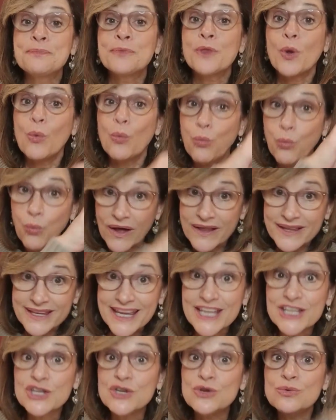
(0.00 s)
What
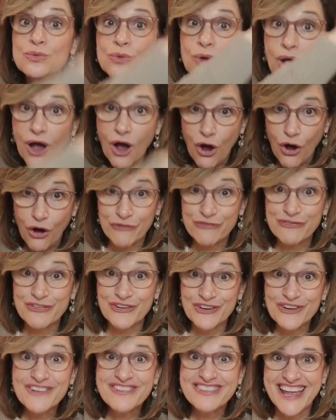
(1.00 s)
can you
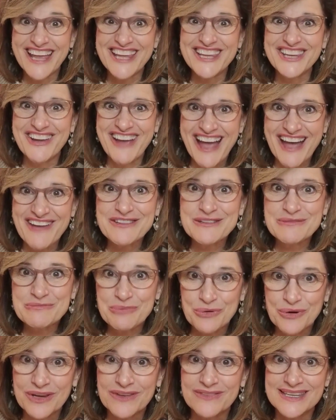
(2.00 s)
offer that you haven't
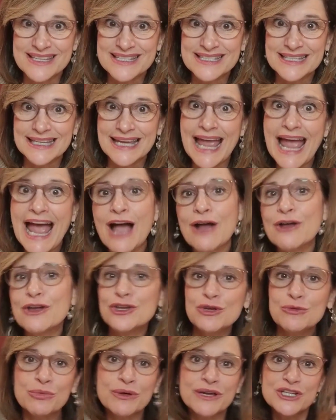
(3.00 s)
previously? How can
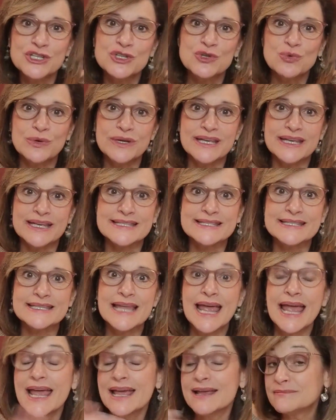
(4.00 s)
you bring a twist?
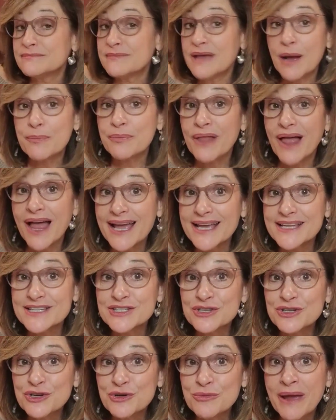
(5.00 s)
Apply it
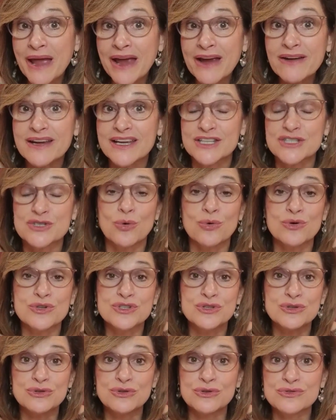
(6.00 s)
to your marriage or
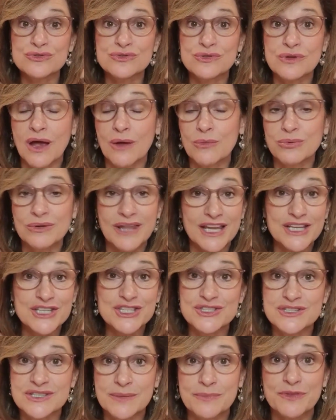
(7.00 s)
to your
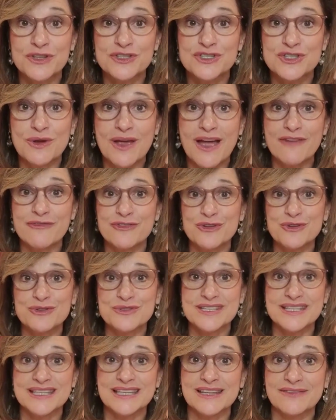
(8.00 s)
relationship that you have with your
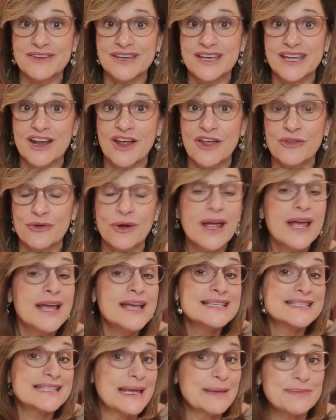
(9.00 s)
significant other.
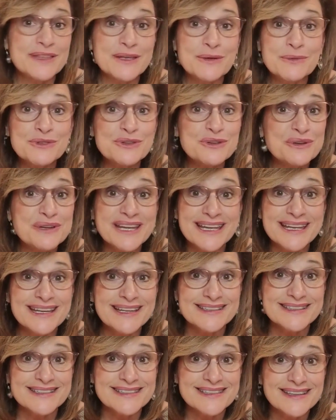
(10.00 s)
Same thing with your
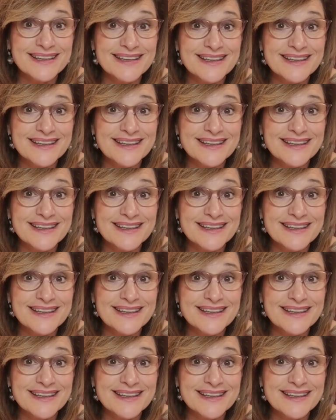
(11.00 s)
kids.